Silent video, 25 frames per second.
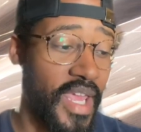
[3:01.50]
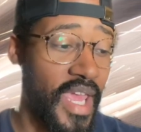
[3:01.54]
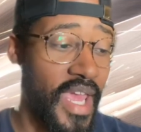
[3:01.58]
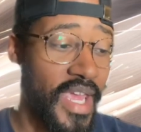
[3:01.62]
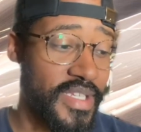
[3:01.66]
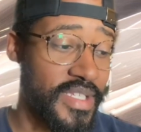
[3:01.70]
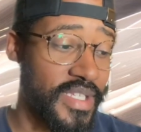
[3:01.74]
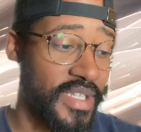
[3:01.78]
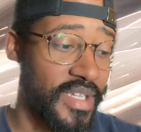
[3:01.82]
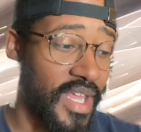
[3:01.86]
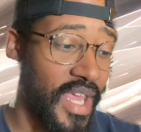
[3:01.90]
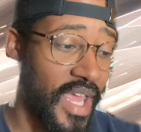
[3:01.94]

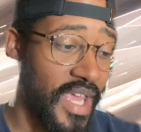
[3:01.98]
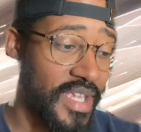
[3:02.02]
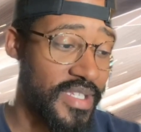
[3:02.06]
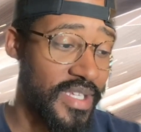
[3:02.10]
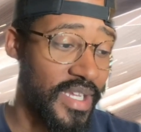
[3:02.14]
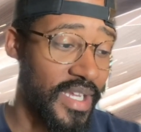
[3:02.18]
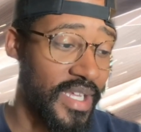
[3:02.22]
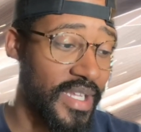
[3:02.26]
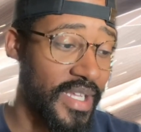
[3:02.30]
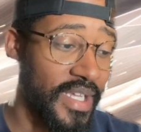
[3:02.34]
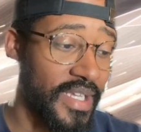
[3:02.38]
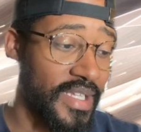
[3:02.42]

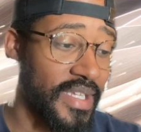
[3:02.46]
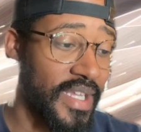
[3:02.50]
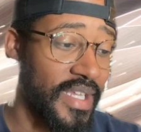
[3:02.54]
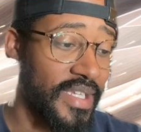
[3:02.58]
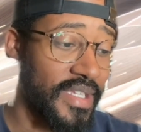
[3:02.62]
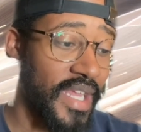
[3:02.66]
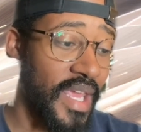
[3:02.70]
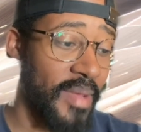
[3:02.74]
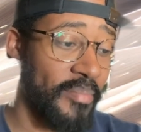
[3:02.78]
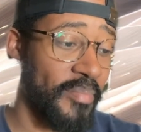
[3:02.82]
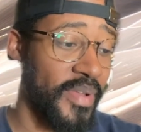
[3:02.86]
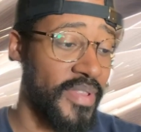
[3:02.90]
hasn't clicked
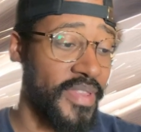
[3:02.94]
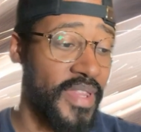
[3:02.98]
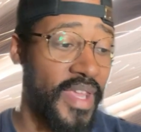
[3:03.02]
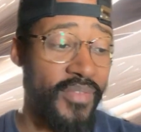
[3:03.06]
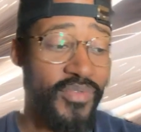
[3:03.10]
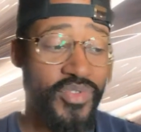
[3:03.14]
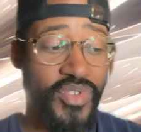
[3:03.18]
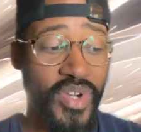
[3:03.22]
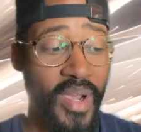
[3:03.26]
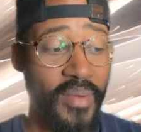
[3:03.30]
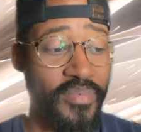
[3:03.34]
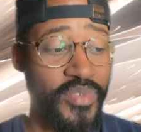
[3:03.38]
in yet, but
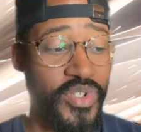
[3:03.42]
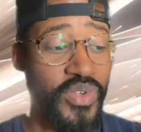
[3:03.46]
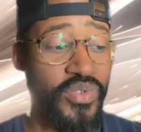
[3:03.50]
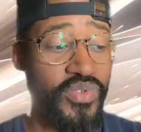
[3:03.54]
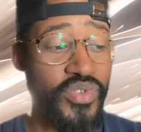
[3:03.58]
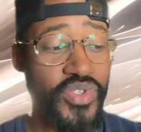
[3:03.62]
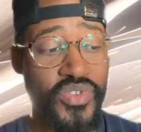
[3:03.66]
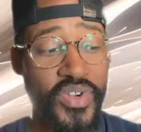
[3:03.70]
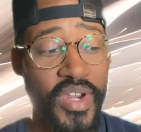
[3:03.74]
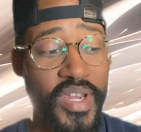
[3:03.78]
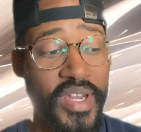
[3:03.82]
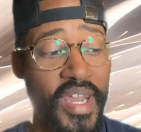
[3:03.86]
they've dropped
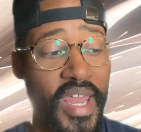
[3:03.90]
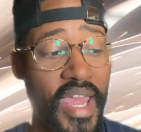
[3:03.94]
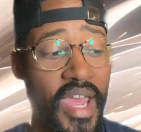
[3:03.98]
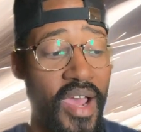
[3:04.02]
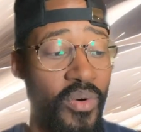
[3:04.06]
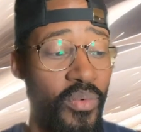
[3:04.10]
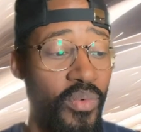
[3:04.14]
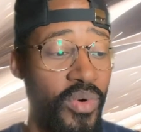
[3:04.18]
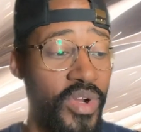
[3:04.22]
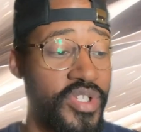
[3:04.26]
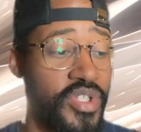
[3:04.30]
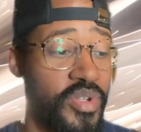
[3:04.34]
two straight
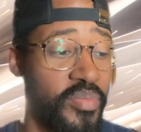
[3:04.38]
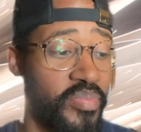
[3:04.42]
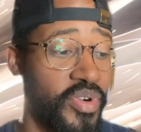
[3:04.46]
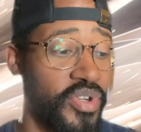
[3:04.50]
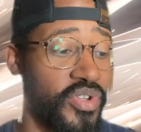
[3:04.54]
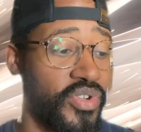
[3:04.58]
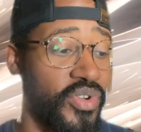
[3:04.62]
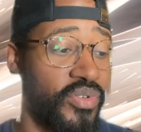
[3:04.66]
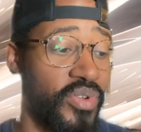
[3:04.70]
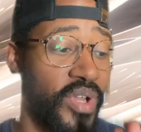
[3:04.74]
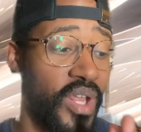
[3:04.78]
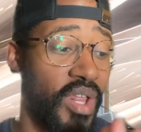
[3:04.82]
now, one to
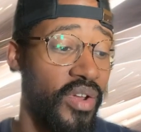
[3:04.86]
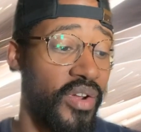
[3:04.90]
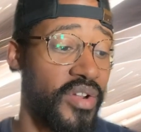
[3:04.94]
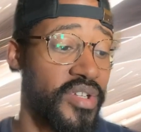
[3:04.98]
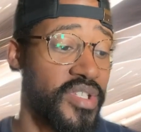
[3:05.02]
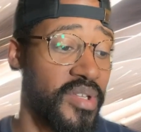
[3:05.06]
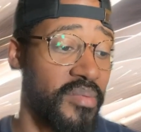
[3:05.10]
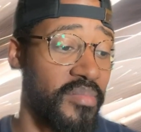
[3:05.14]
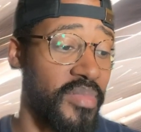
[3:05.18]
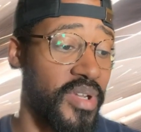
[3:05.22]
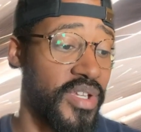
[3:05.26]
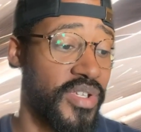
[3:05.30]
Purdue. They
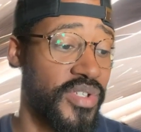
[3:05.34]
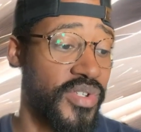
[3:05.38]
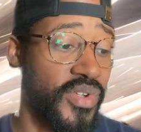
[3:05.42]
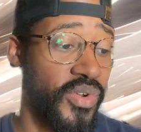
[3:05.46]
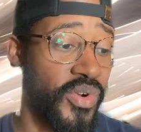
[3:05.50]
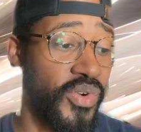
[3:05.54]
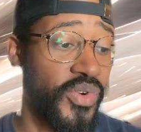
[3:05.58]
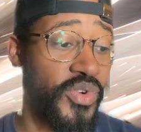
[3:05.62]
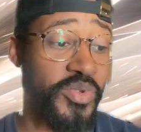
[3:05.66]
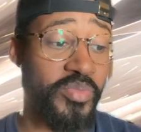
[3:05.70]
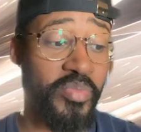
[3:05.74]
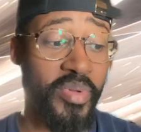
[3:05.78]
lost to
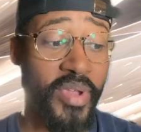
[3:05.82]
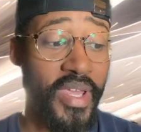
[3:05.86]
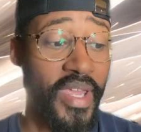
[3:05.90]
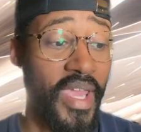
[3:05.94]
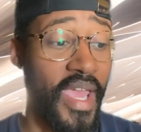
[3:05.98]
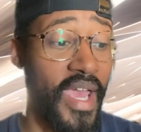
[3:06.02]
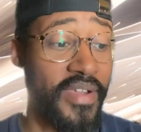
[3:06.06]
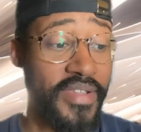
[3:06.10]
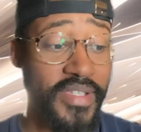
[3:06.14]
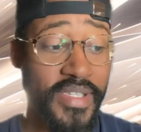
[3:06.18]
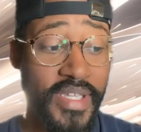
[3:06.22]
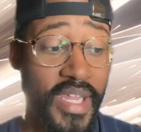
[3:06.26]
Minnesota, who's
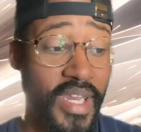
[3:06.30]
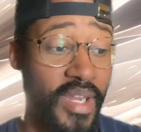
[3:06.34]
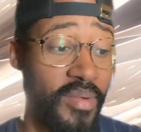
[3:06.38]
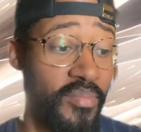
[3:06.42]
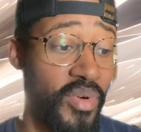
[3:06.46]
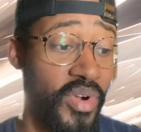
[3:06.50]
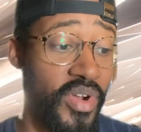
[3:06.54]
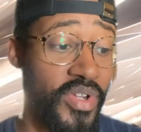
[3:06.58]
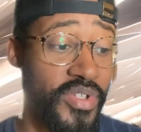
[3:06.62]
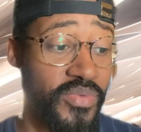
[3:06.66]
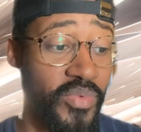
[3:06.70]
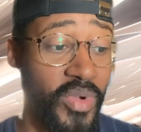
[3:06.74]
playing outstanding
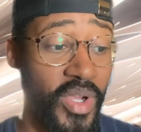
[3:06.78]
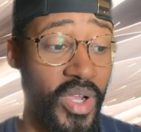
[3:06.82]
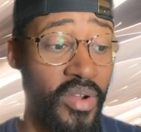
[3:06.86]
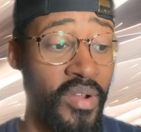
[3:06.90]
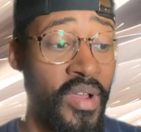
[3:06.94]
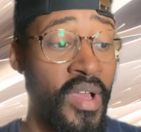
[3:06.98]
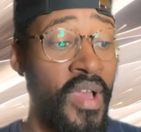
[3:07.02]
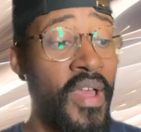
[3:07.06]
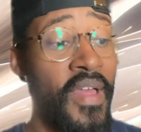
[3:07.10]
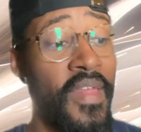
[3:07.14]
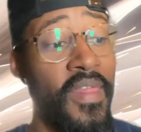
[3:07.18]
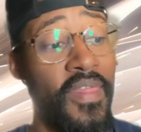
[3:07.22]
ball as
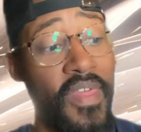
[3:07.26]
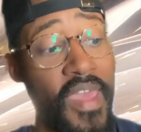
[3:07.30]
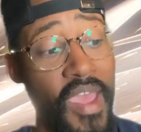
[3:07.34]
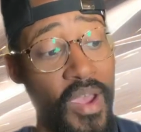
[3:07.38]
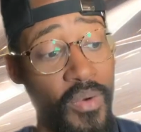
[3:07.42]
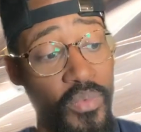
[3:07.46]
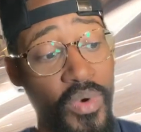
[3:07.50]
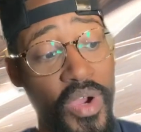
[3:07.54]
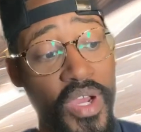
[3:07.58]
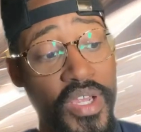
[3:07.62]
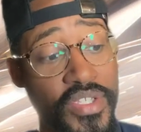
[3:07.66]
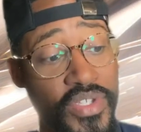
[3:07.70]
well.
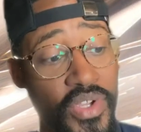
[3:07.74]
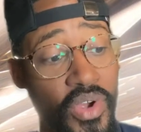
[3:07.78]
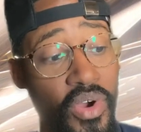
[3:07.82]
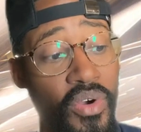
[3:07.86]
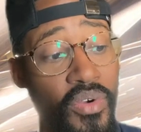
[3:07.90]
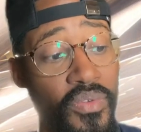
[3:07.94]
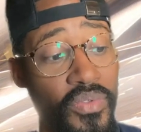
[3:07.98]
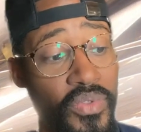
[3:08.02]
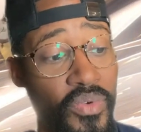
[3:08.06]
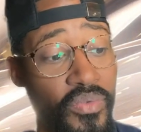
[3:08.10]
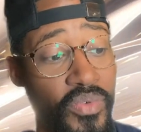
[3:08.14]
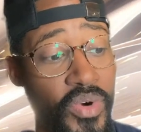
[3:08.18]
That was
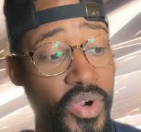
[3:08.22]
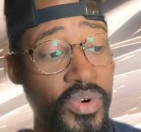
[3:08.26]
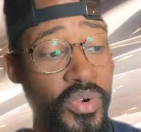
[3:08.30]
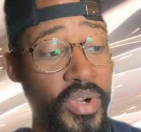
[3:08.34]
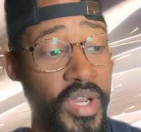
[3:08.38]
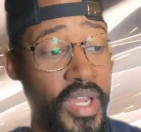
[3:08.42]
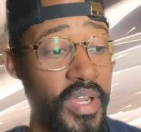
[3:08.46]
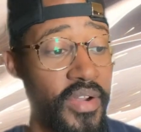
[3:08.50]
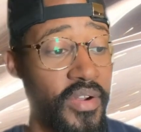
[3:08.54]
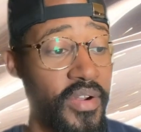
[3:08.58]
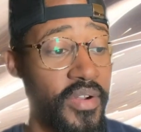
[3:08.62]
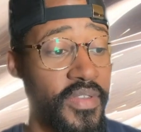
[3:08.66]
on the
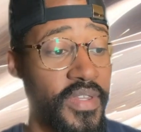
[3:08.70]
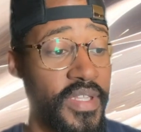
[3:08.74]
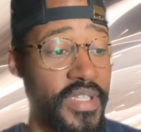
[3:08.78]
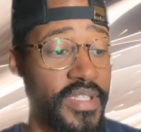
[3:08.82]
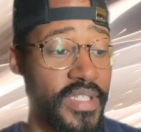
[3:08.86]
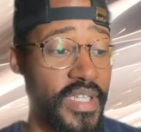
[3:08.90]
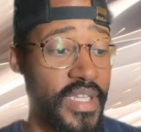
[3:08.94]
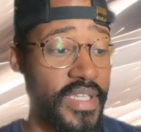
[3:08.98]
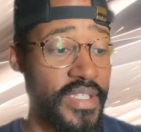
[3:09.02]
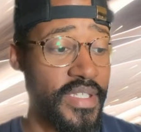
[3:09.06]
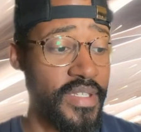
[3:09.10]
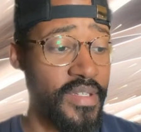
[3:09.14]
road here
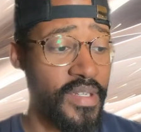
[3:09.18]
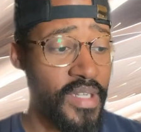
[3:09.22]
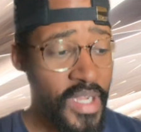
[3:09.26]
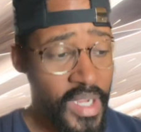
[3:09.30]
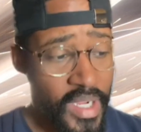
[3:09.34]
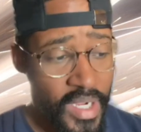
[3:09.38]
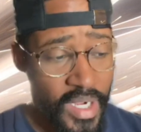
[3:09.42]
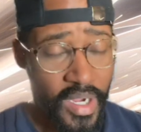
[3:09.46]
this season.